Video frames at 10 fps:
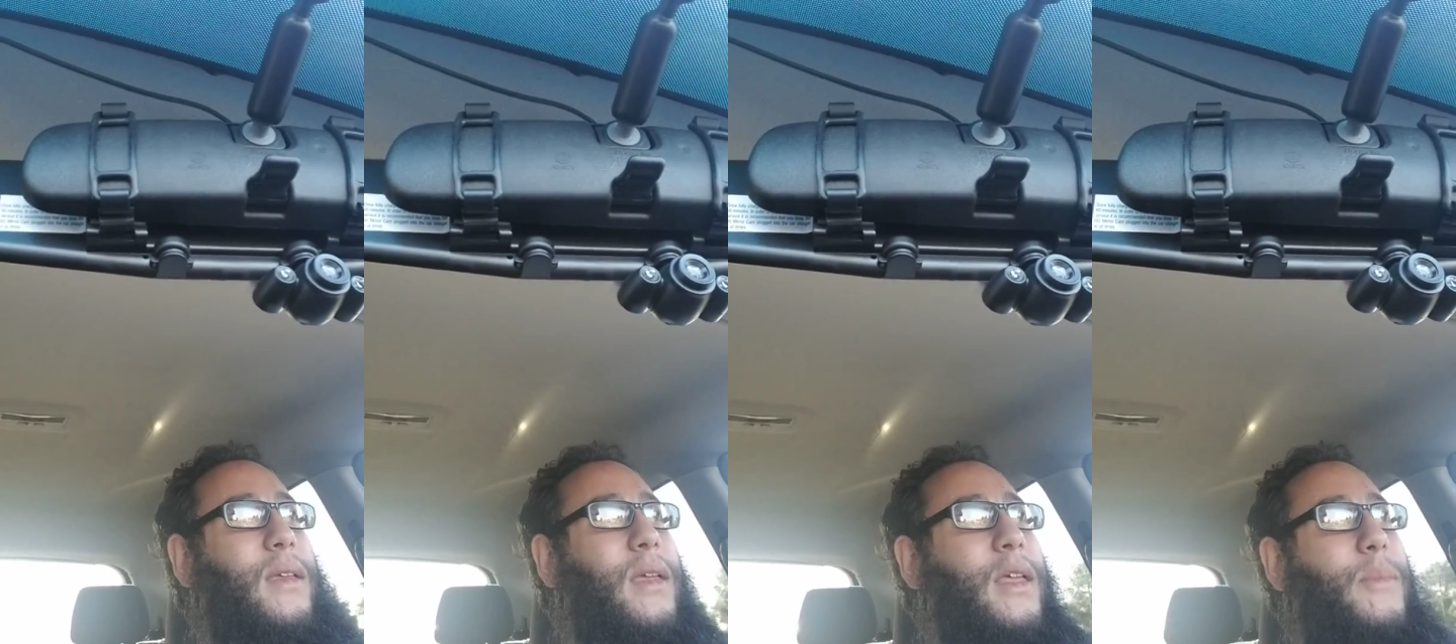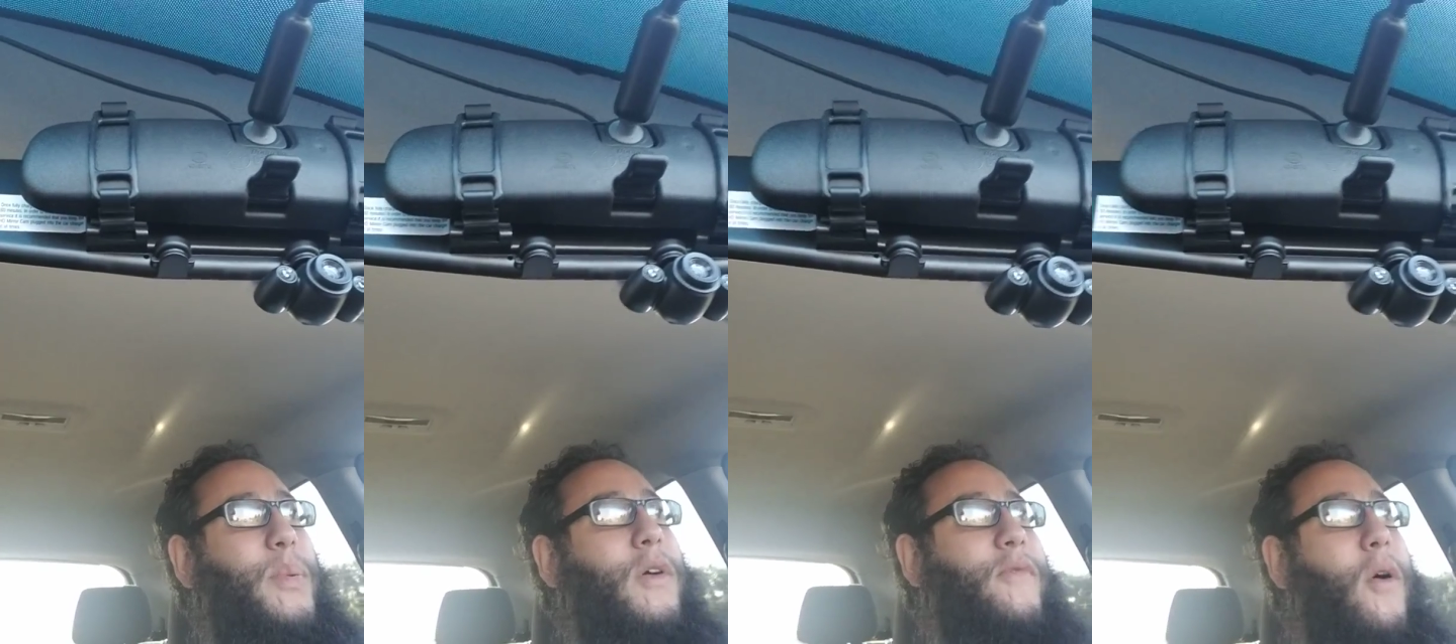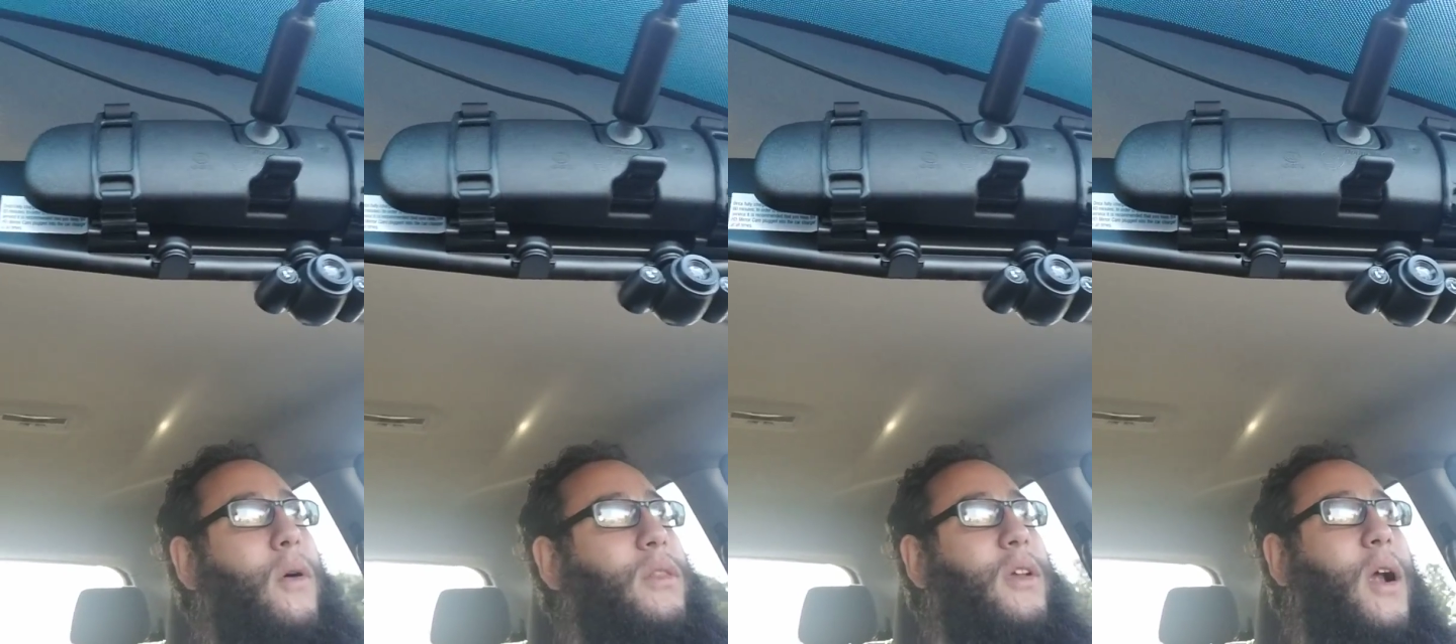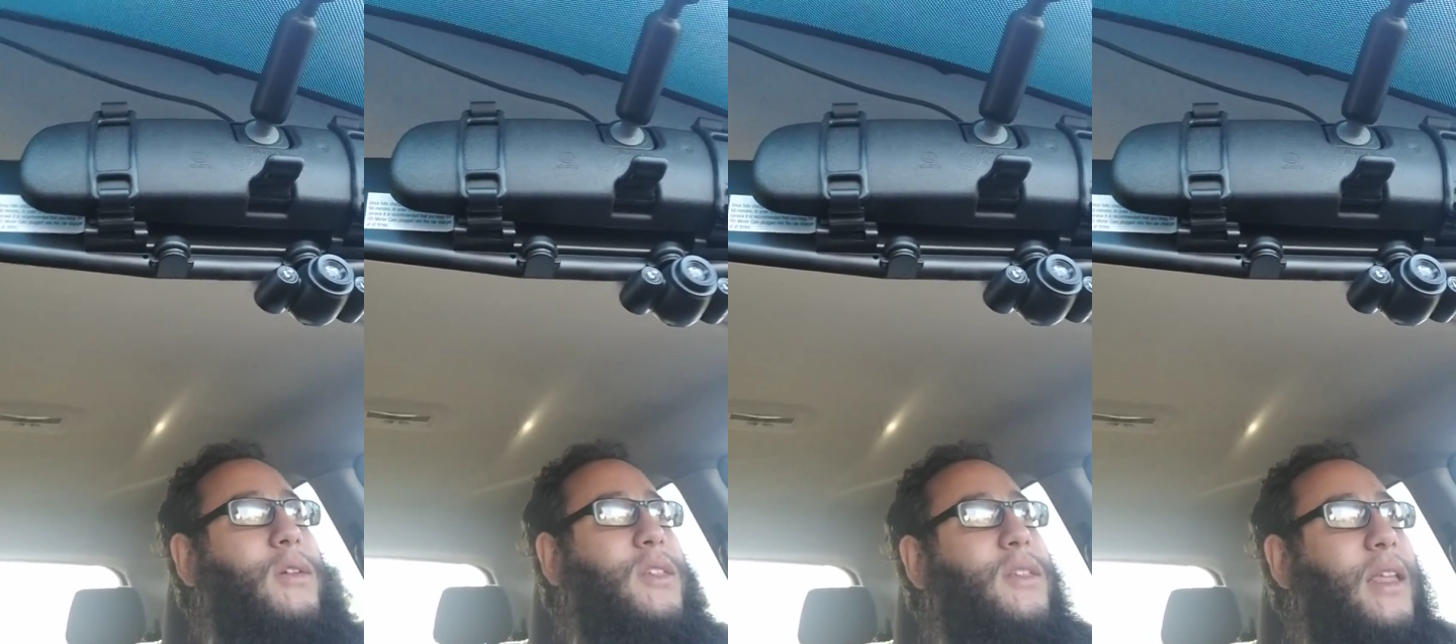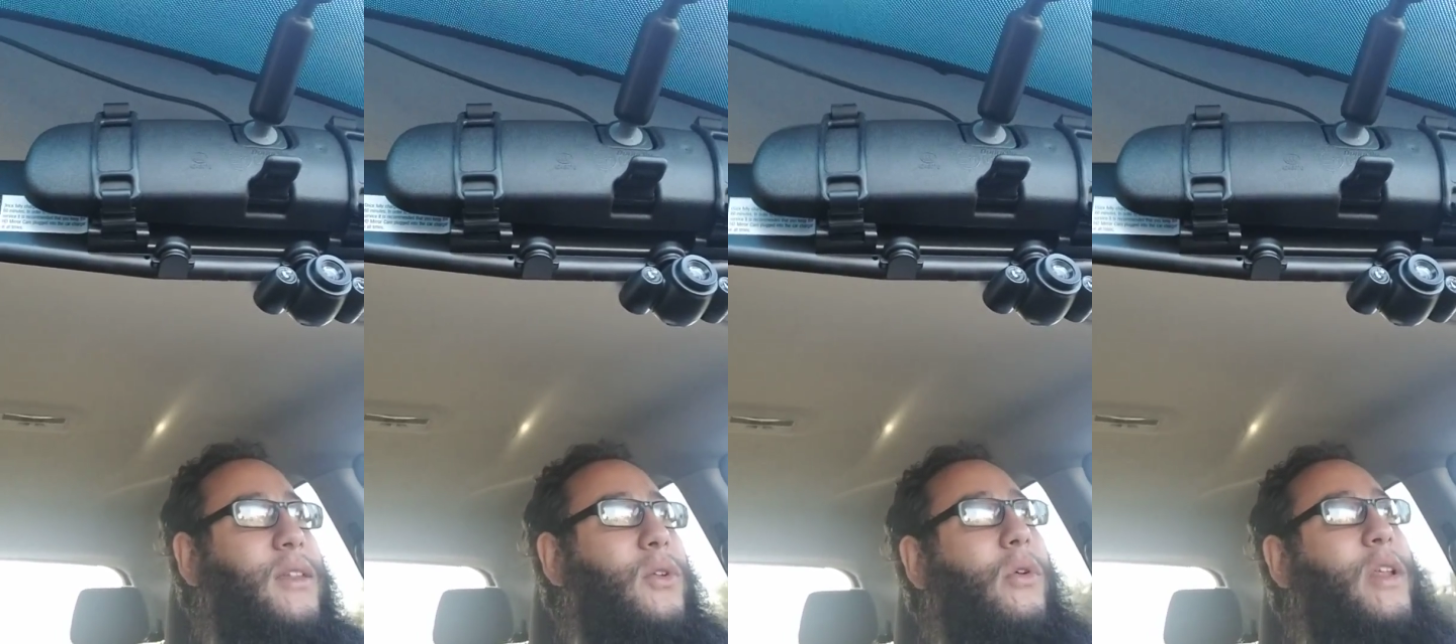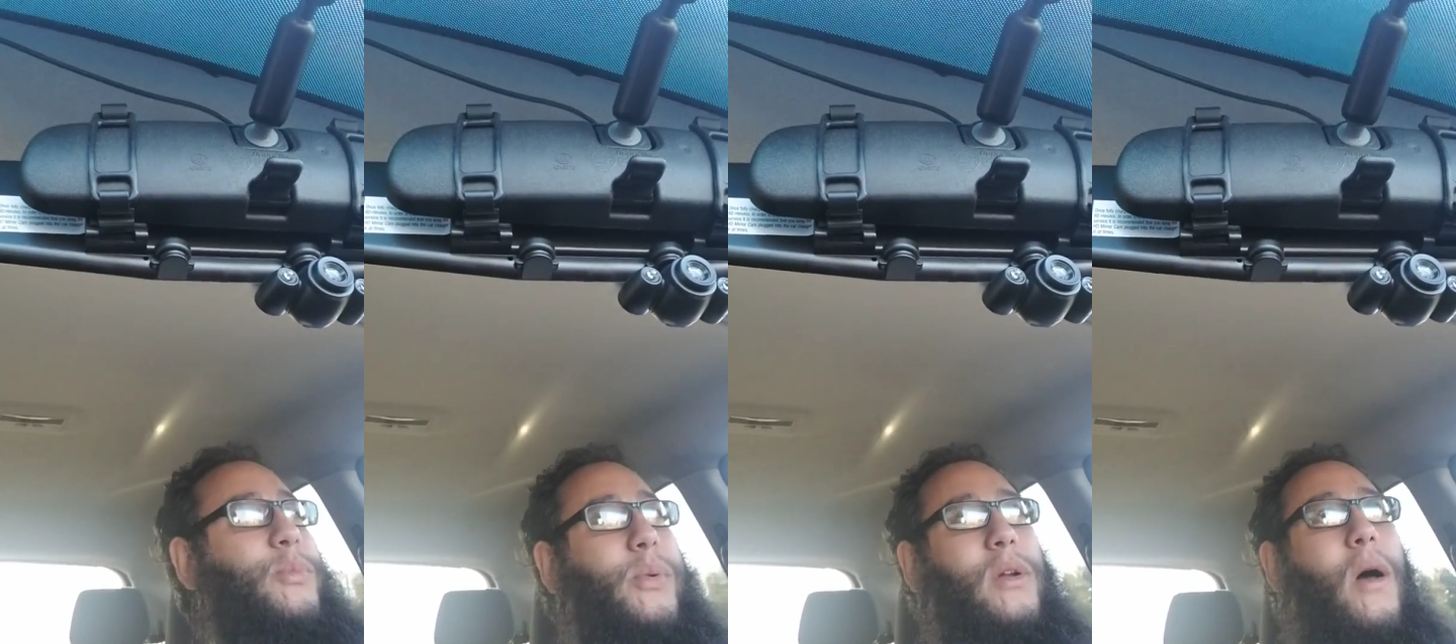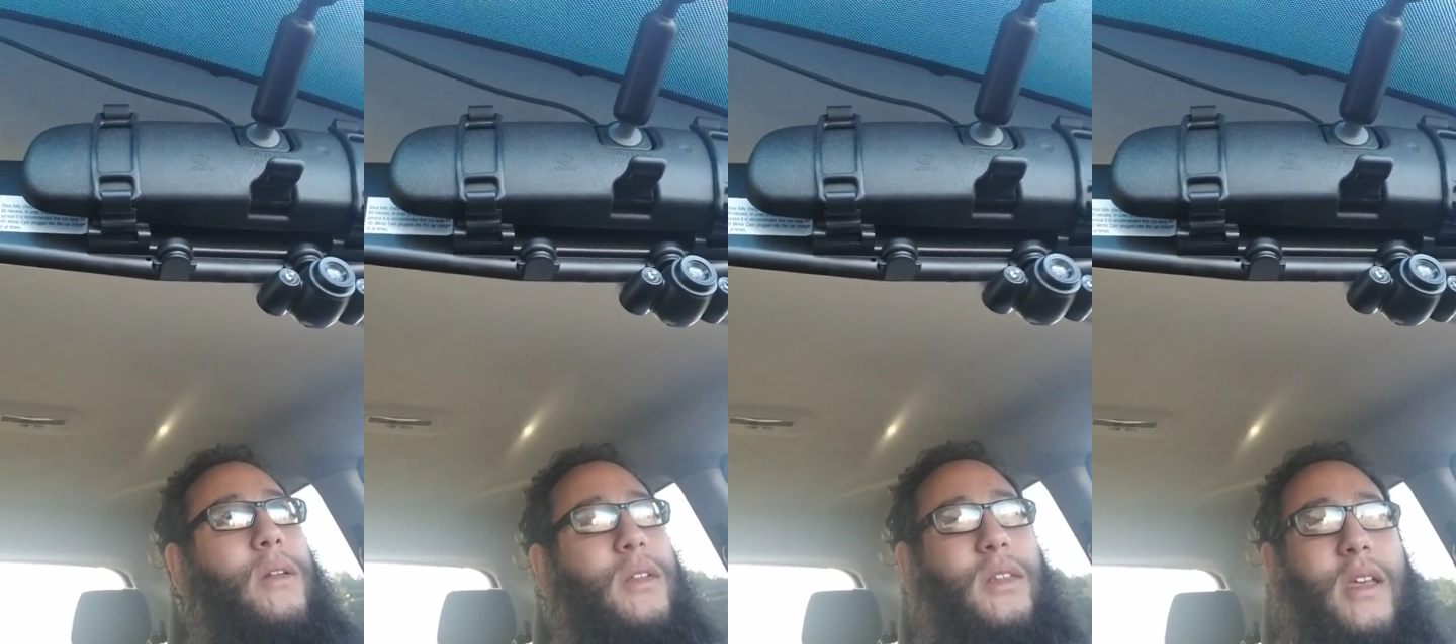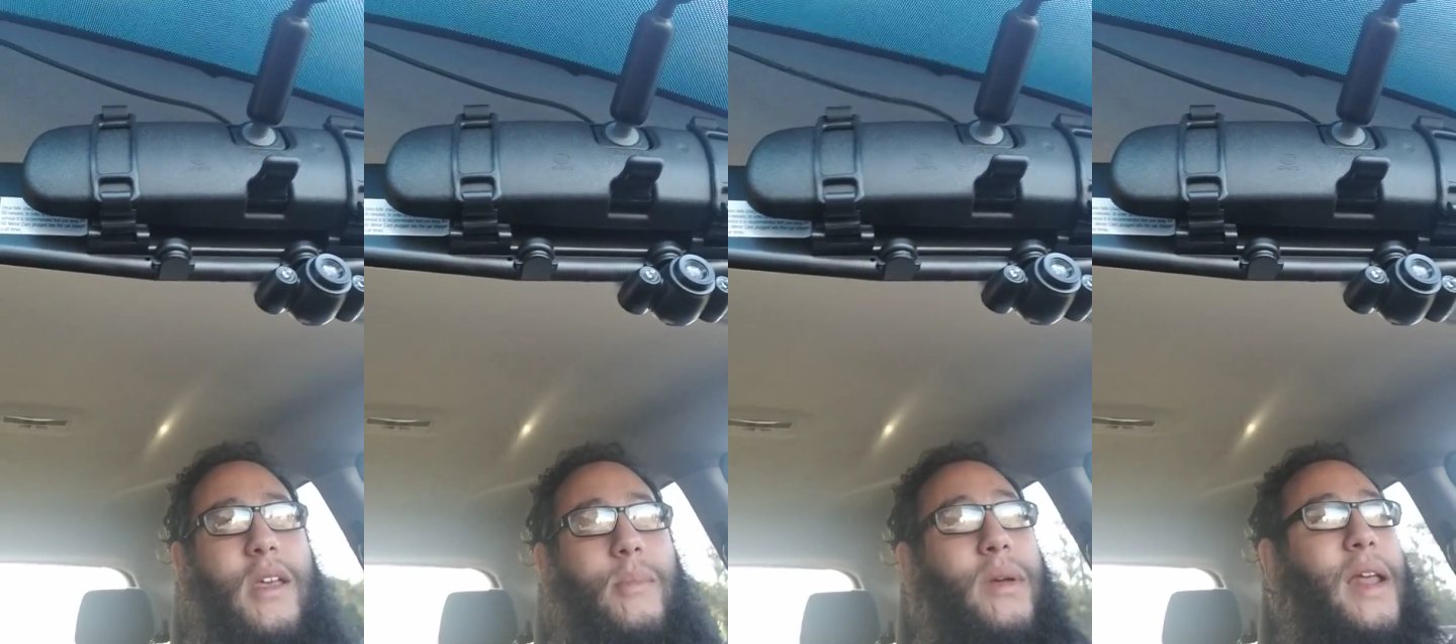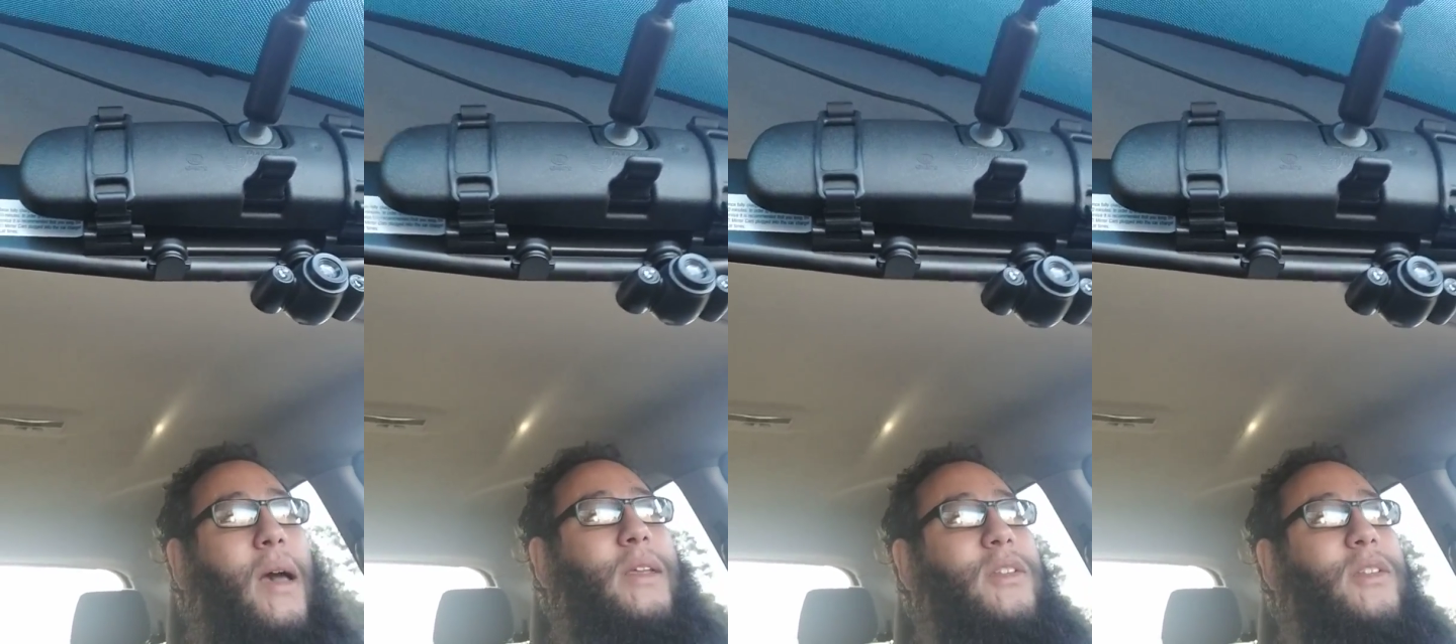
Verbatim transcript: And above all, the curses that the Lord has put on us, but now He's